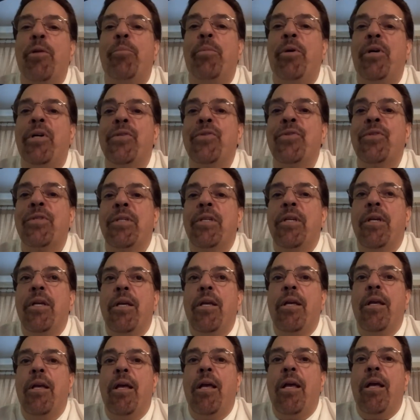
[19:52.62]
bus.
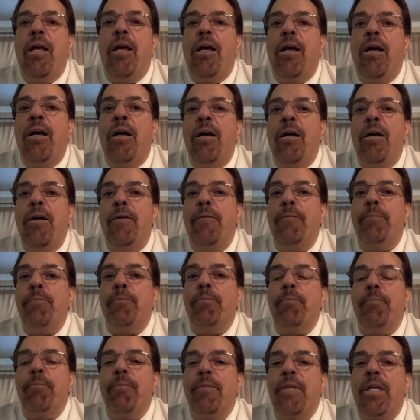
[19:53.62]
Um,
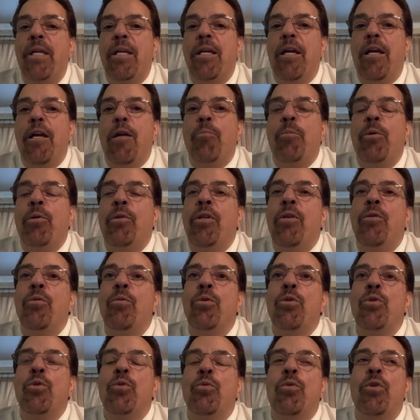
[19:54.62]
but there
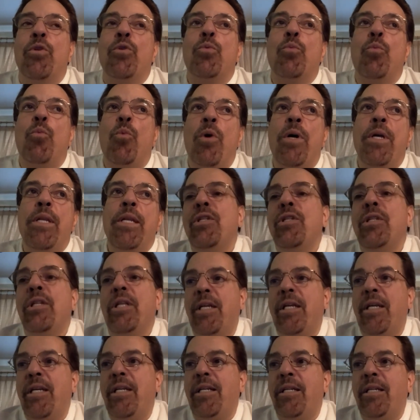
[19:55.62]
was this one
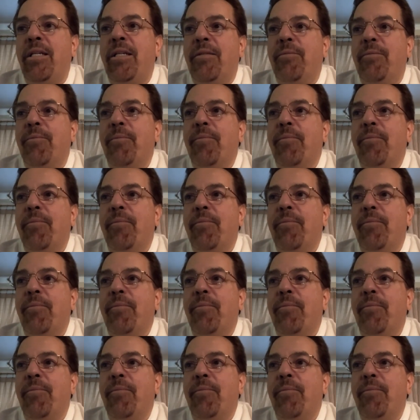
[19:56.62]
lady,